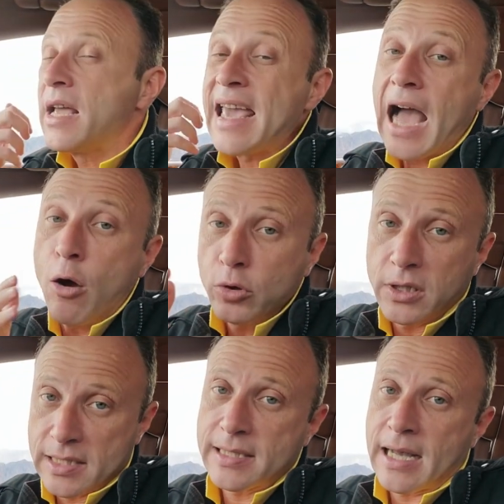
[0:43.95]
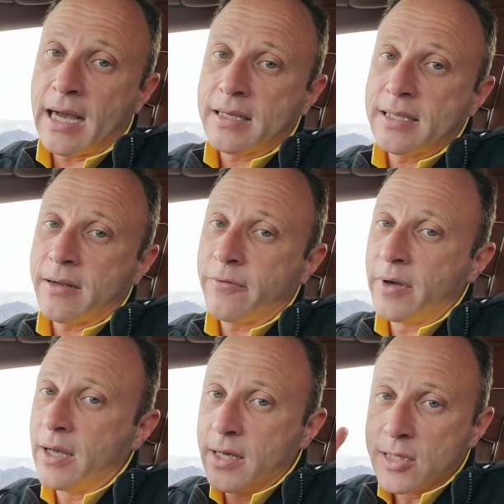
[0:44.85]
countless stocks that have
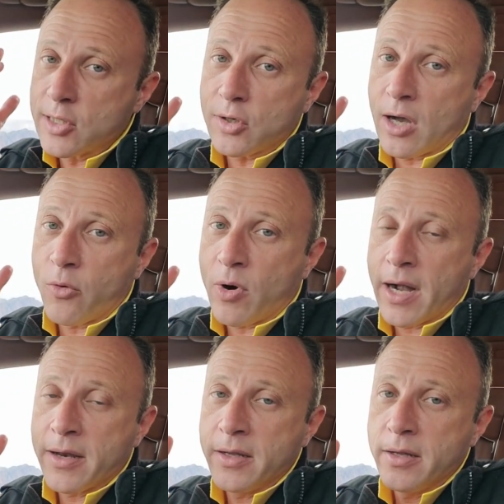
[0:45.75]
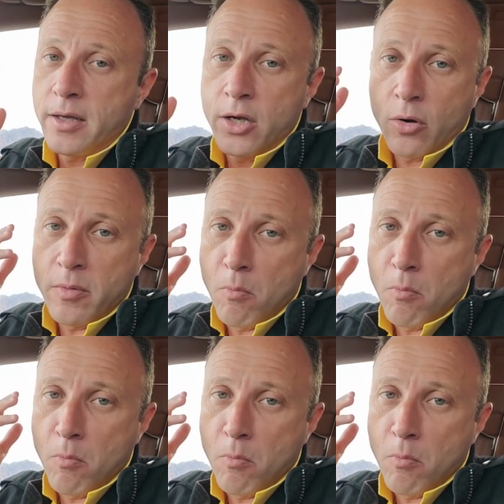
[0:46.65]
skyrocketed, you know,